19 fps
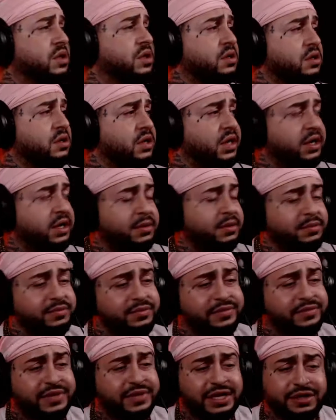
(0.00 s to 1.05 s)
I
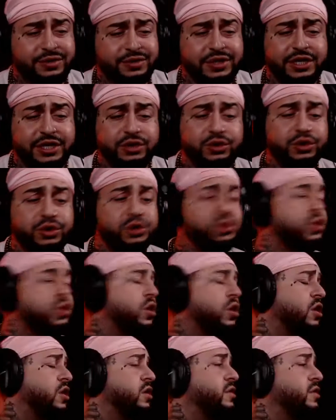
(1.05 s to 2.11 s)
don't care who you
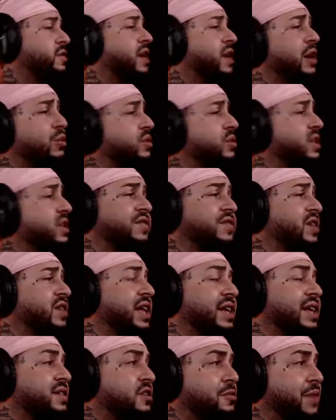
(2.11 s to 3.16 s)
are. I will never
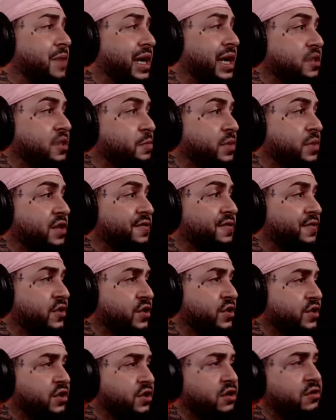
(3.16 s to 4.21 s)
let somebody speak for a
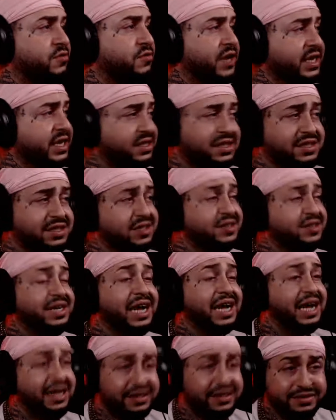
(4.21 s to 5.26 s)
certain race that they're
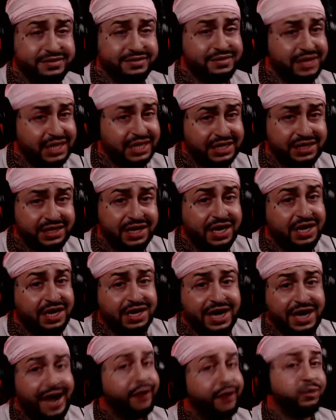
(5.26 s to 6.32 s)
not. Like,
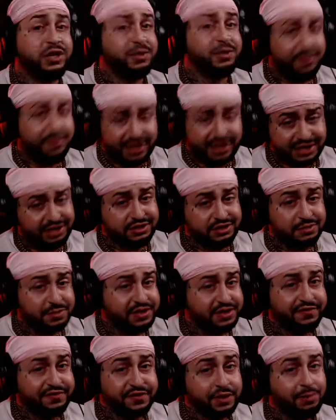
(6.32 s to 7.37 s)
I don't come up on here and
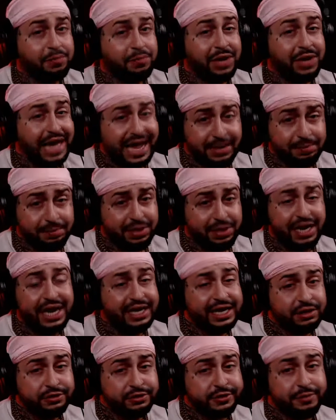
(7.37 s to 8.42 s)
speak for the black plight
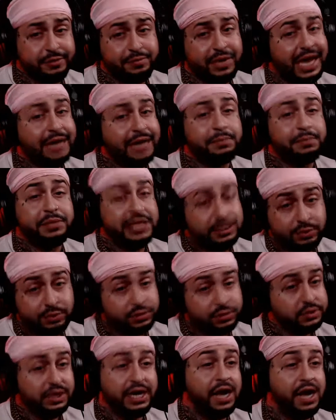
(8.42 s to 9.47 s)
or the black
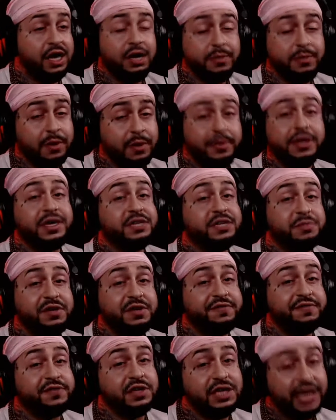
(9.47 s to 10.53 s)
people. Like, I come up here and I speak
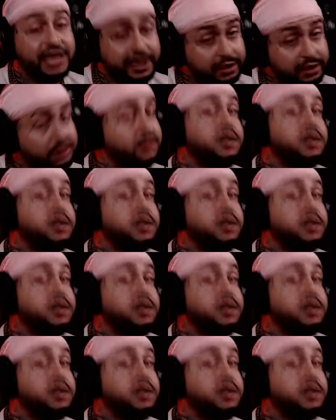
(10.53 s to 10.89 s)
for the ghetto.